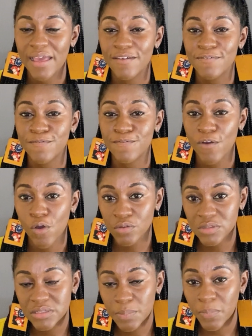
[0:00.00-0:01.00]
a
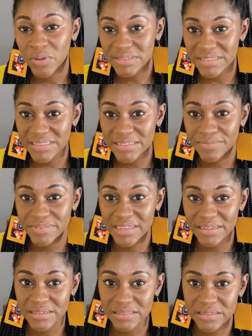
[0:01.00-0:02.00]
false positive
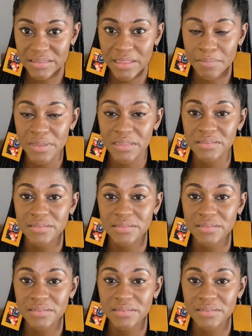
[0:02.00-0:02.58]
test, that means